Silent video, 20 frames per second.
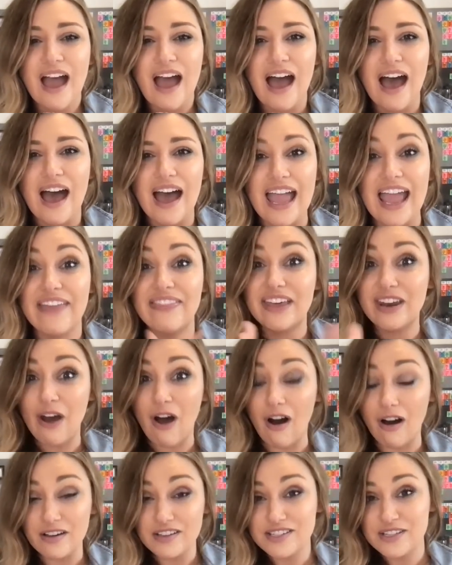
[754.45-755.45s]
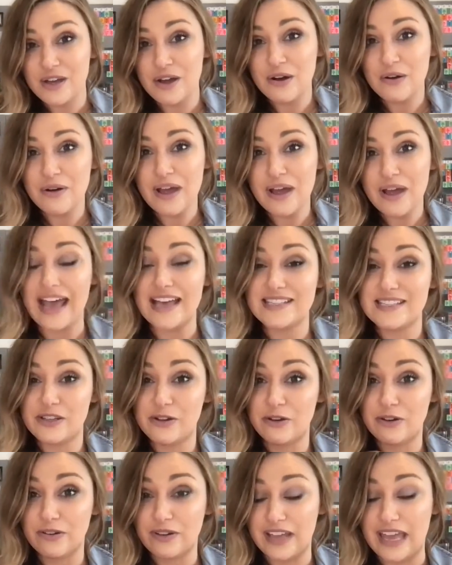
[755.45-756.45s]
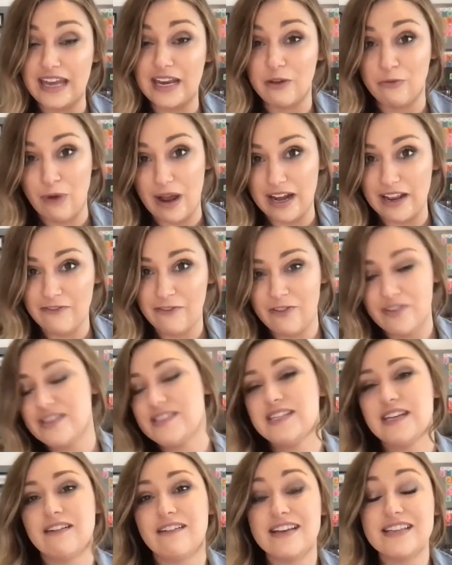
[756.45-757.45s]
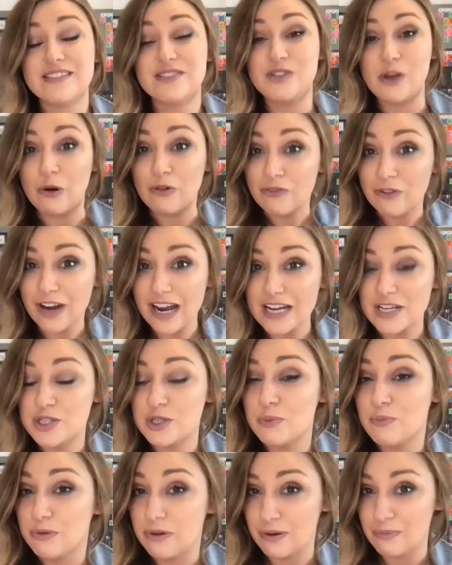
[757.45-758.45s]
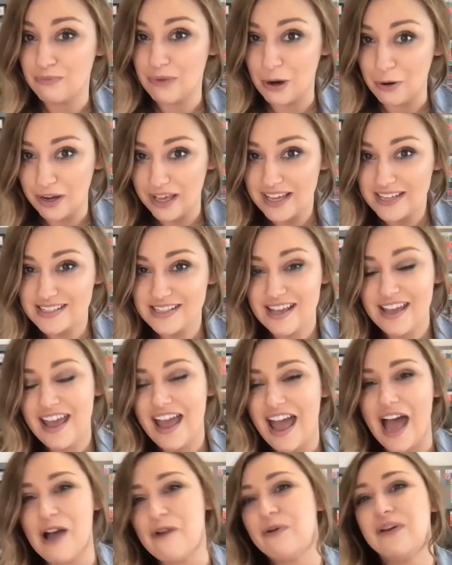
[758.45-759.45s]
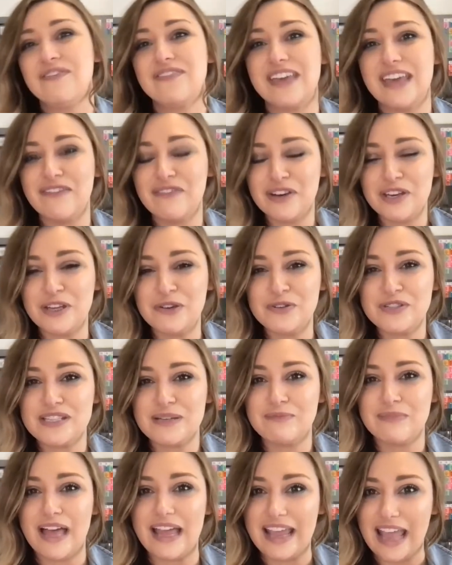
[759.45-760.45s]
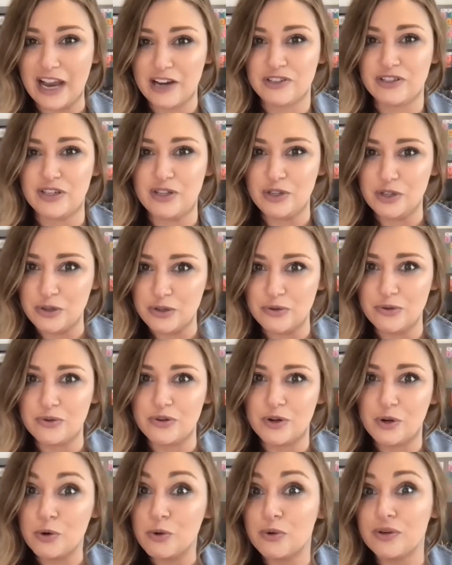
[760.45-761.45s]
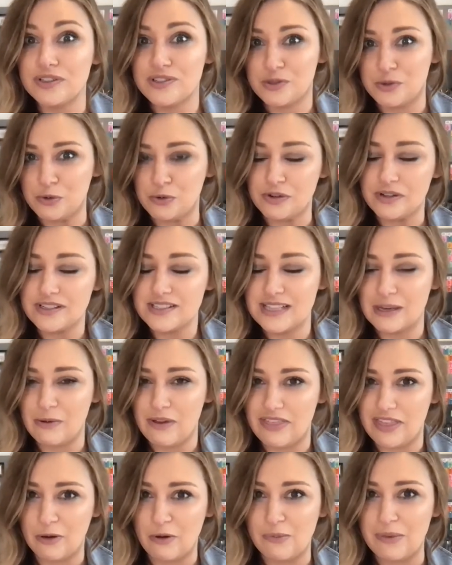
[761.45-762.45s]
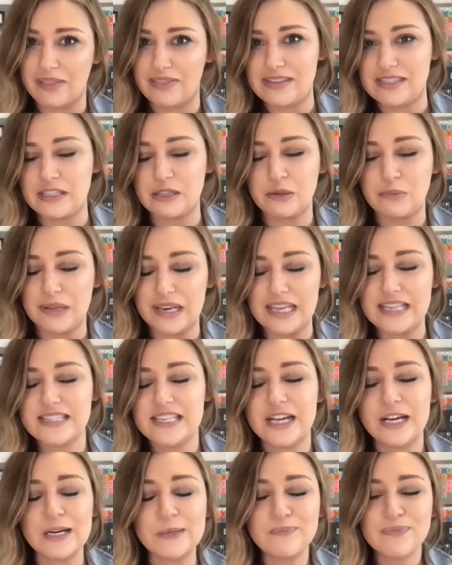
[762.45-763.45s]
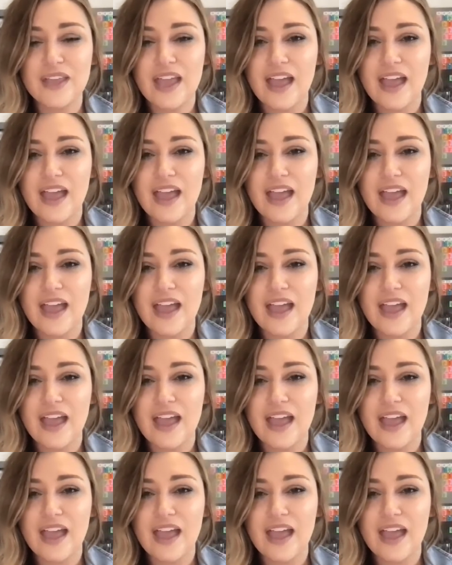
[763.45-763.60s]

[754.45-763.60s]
And then also, as you're getting ready for the series, don't forget to promote it. We've given you some like actually new cool tools that we think will make this a little bit easier.